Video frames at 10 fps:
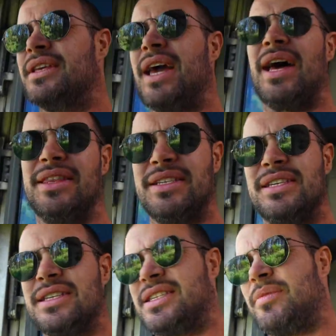Yeah, this
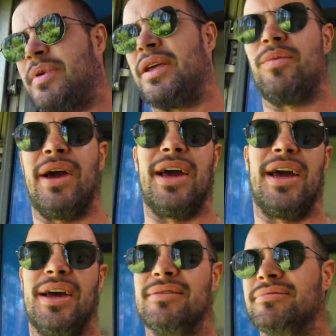is the bit
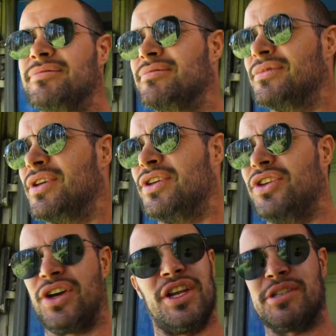where
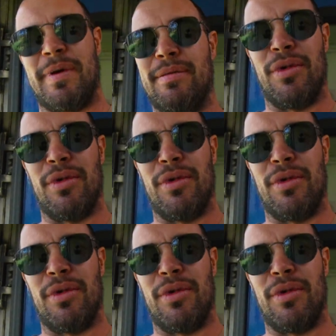you're going to spend